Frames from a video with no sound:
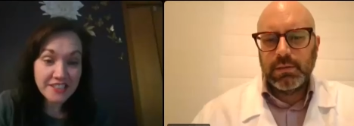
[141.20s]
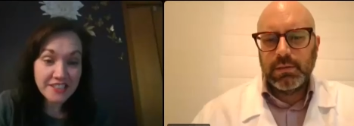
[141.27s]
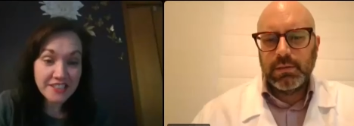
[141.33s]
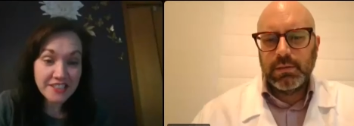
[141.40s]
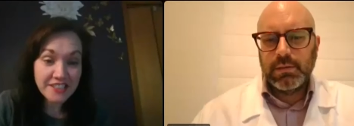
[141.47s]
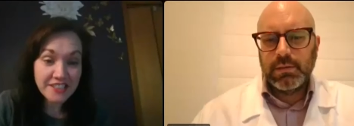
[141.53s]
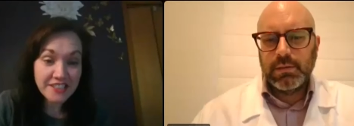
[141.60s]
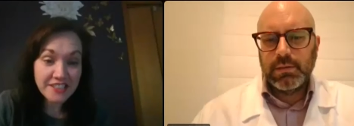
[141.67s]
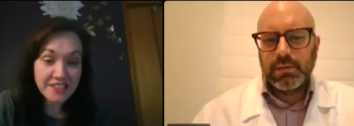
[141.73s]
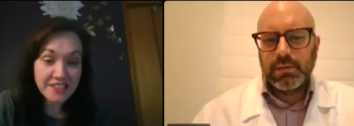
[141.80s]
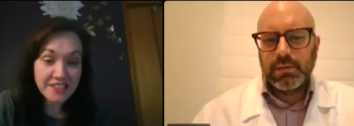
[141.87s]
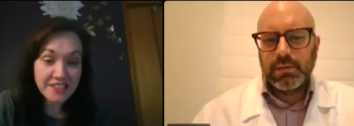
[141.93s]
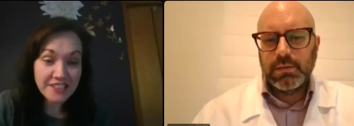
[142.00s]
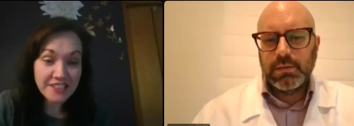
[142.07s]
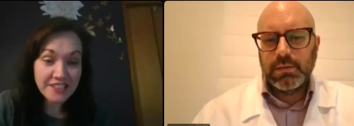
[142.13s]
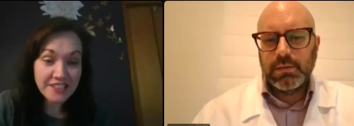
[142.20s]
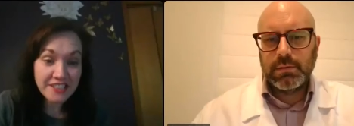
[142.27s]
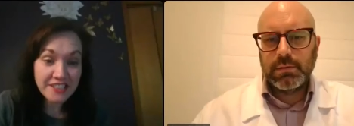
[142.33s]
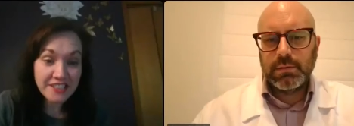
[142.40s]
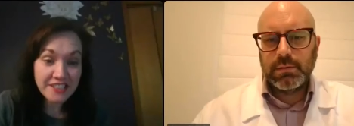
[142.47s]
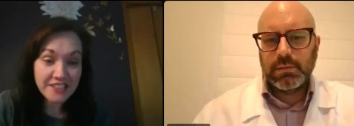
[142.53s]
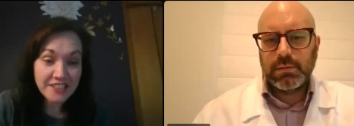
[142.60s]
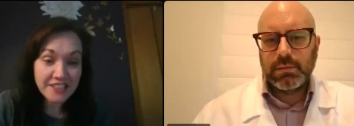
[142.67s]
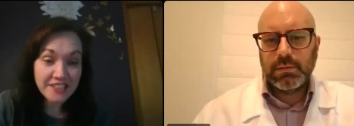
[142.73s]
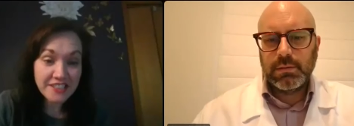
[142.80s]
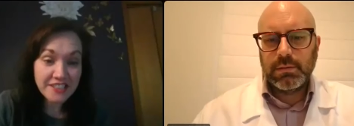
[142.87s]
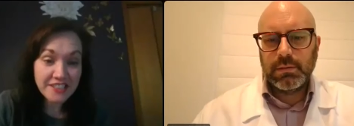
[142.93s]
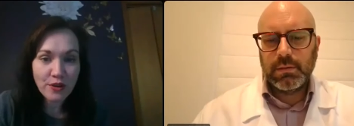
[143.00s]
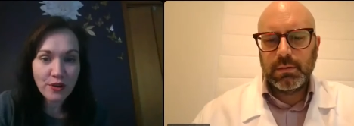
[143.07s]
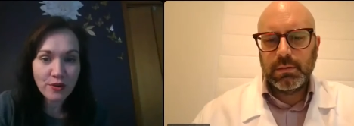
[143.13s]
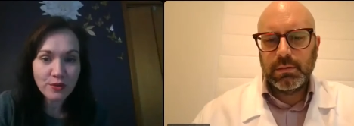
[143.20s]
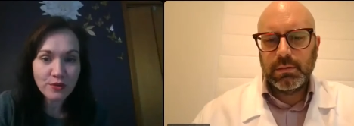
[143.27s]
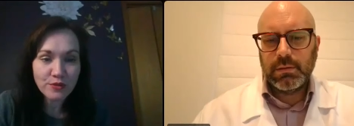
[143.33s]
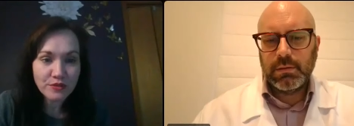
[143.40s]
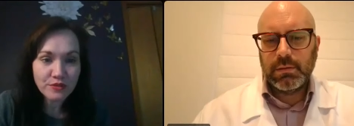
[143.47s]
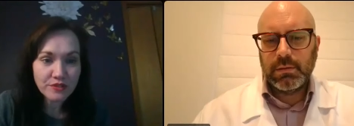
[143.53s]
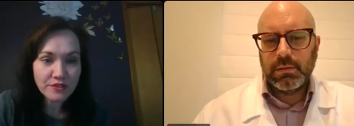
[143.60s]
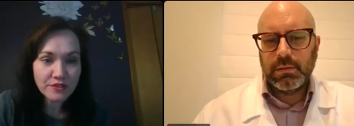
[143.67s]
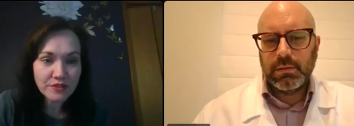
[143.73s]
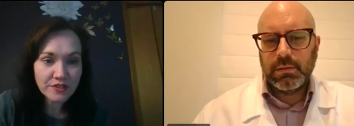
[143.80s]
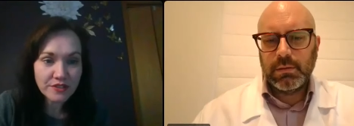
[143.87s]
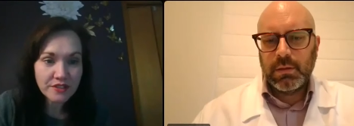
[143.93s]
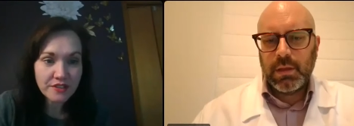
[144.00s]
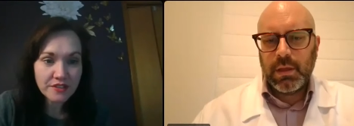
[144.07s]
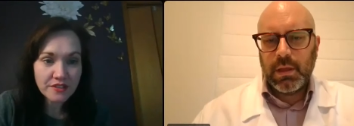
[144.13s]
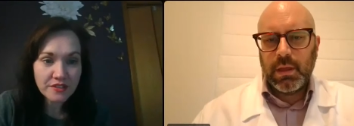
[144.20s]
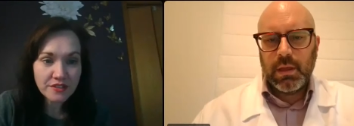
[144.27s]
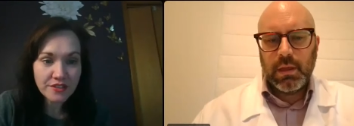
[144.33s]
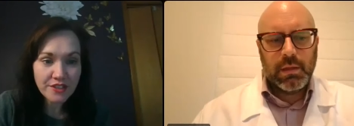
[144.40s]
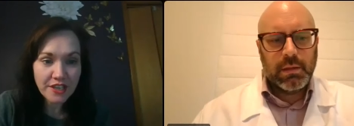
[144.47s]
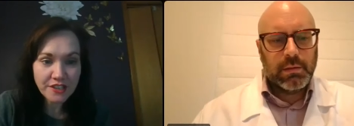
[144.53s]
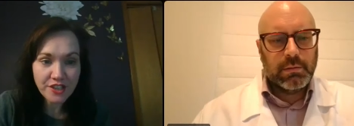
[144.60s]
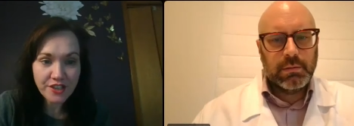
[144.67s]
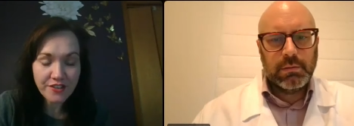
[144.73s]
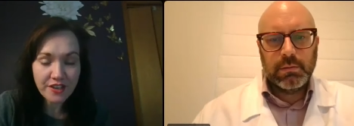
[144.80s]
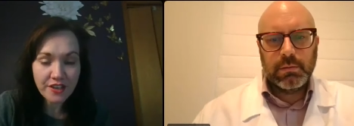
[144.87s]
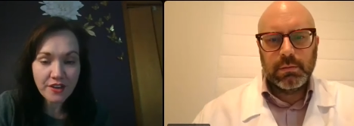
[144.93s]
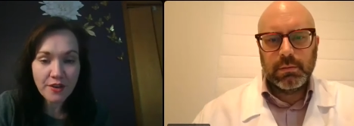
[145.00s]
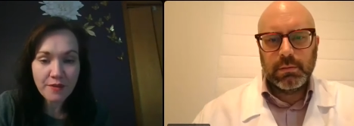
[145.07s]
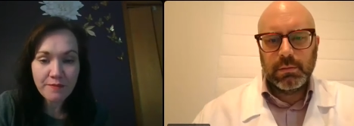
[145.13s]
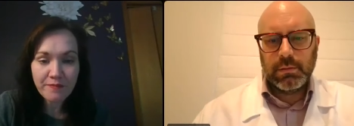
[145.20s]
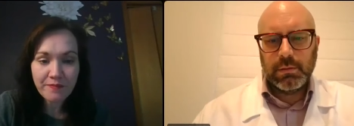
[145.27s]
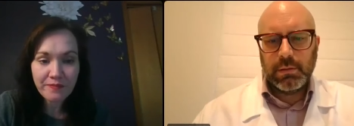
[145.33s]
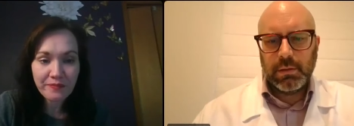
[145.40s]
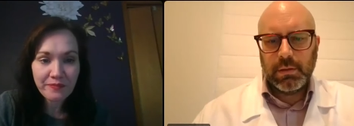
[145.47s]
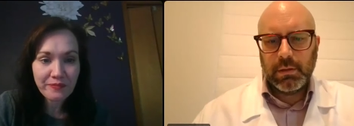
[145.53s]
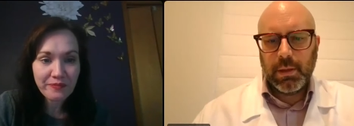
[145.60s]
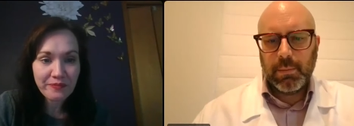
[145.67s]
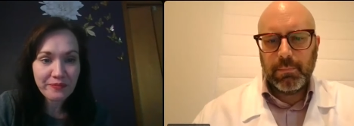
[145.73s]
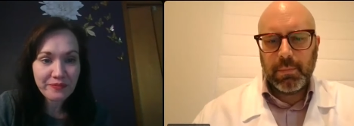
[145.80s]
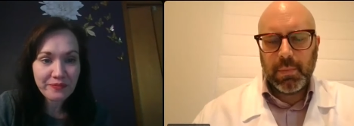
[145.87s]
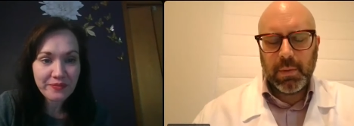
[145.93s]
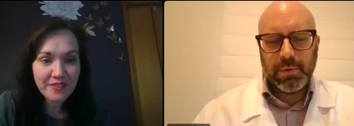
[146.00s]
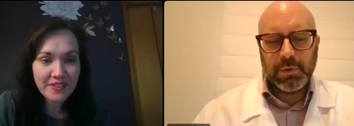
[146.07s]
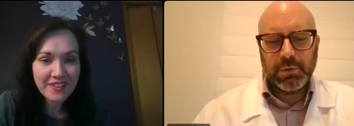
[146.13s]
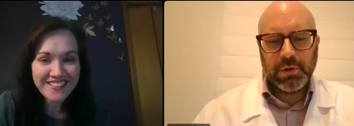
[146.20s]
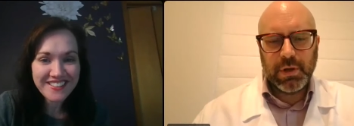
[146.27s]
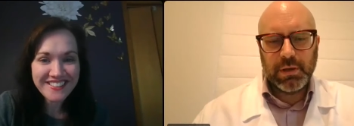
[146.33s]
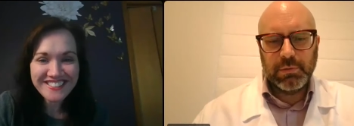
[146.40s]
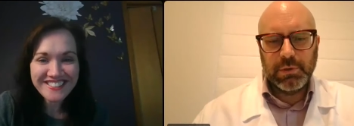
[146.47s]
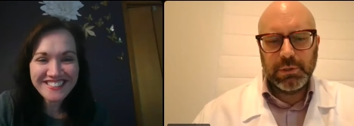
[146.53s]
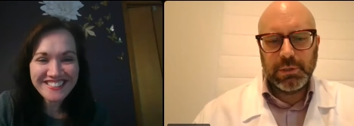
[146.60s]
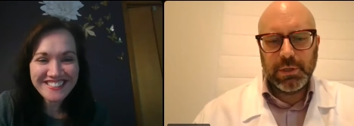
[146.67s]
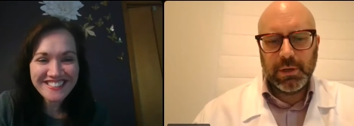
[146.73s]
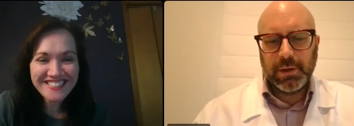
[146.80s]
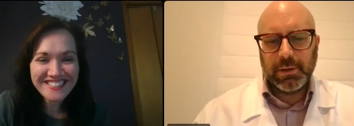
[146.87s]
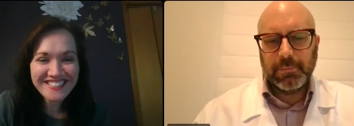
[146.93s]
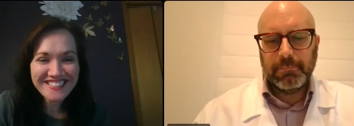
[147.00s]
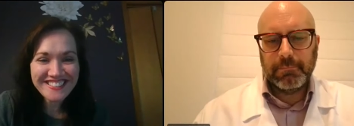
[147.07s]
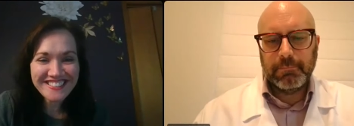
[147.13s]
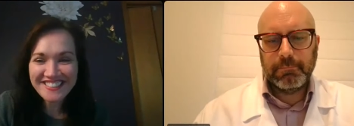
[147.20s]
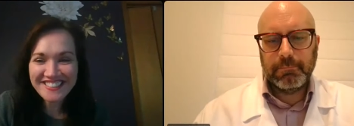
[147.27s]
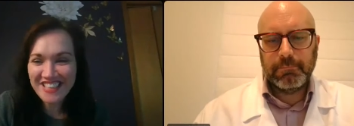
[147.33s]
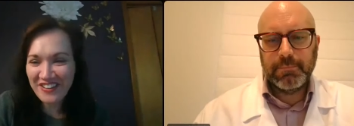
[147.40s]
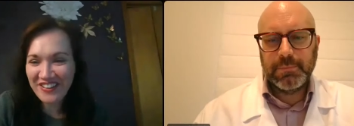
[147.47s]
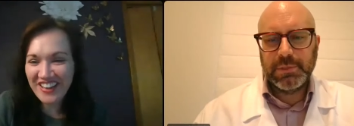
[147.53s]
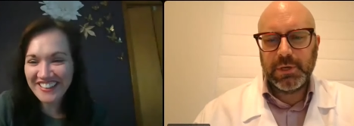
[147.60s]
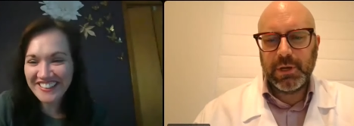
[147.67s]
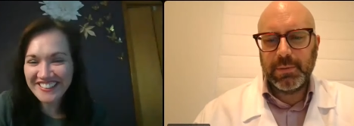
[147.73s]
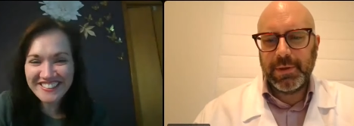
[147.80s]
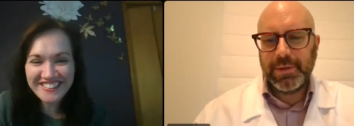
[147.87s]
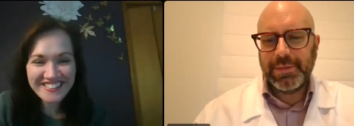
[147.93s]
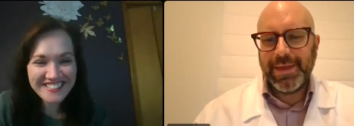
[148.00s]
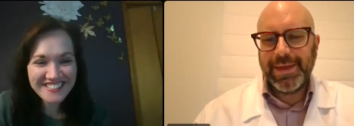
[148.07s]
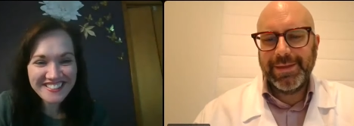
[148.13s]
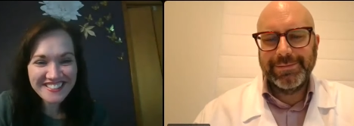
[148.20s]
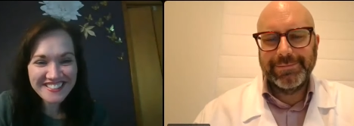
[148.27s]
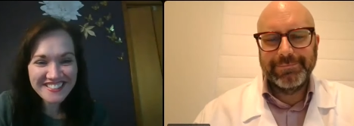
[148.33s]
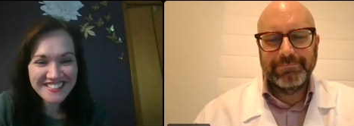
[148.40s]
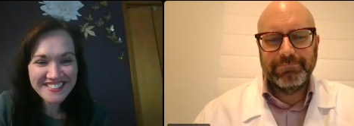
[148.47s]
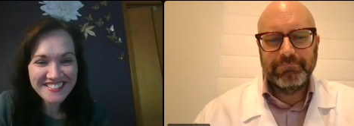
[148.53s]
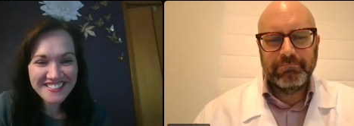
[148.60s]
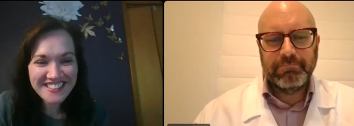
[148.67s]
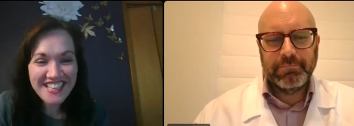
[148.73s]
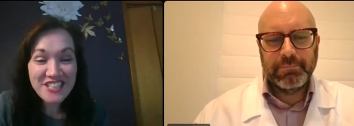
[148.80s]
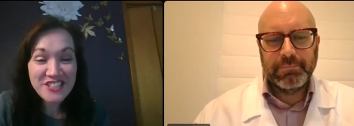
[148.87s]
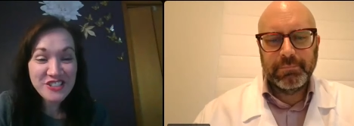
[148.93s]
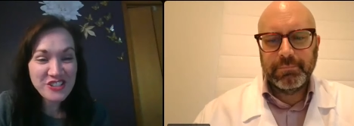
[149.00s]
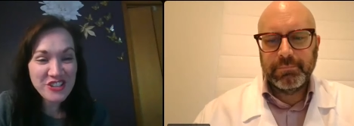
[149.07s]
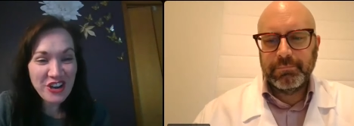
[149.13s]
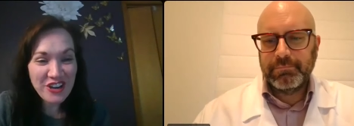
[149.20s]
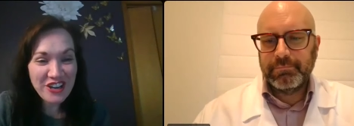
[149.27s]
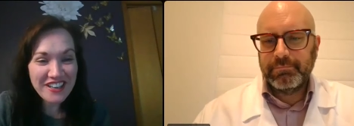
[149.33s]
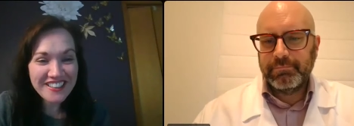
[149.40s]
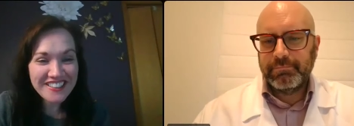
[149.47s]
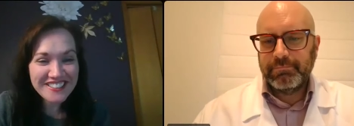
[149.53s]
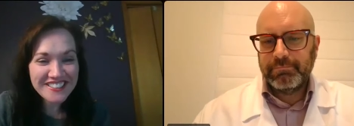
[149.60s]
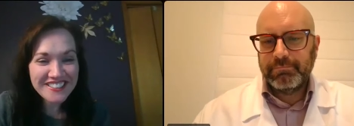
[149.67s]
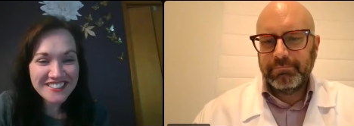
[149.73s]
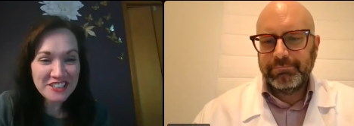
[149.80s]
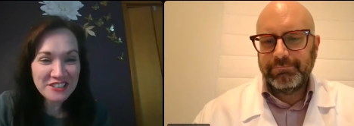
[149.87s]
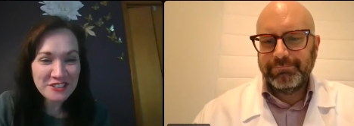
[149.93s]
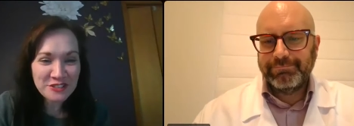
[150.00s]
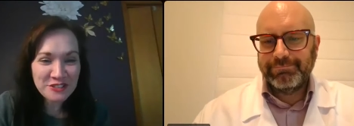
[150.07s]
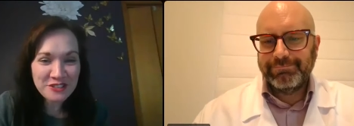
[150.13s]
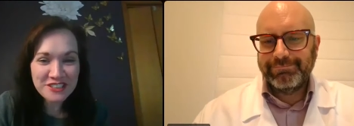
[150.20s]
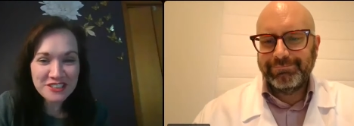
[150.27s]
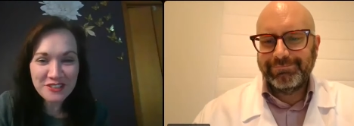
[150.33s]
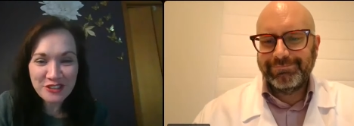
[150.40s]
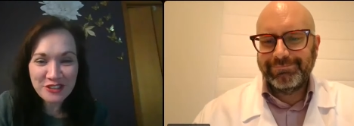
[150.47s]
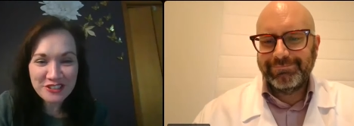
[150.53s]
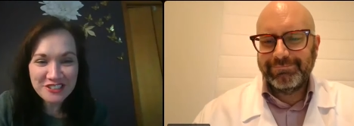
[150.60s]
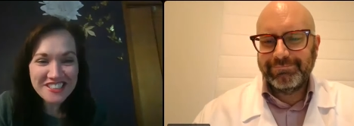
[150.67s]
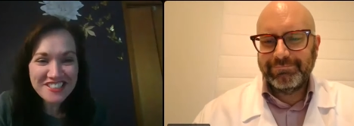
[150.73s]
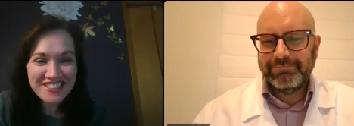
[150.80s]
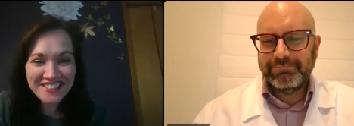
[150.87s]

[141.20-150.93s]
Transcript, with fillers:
Speaker 1: slide one. Okay, now you're not sharing at all.
Speaker 2: Yep, I'm gonna try resharing. Okay. Sorry about that.
Speaker 1: Sorry, technical difficulties.